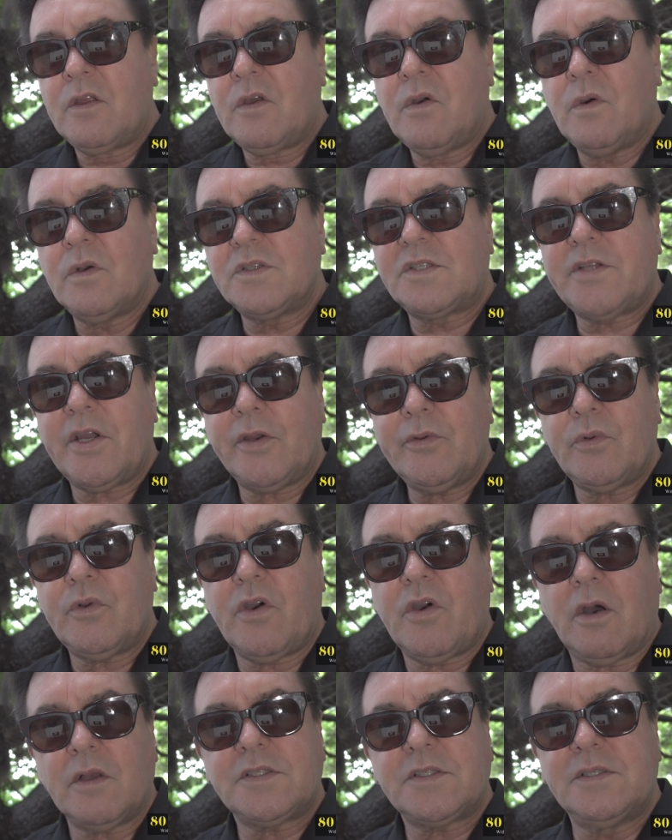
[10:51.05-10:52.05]
caused total
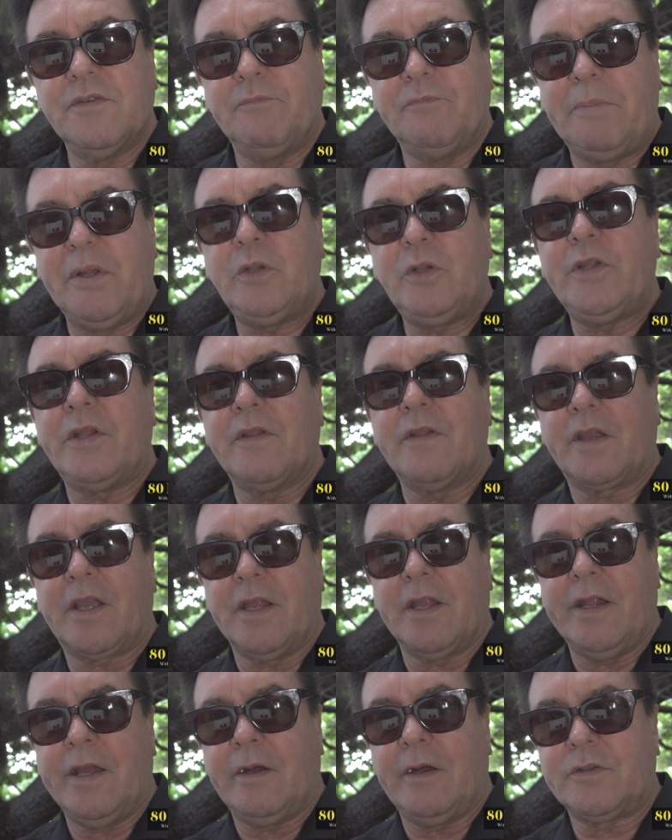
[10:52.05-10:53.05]
costs of building the
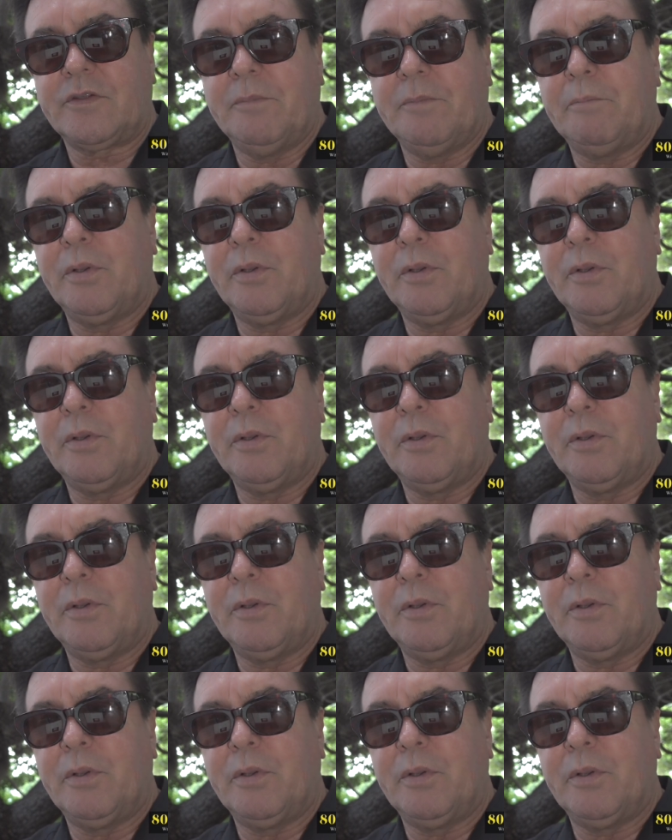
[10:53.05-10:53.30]
canal to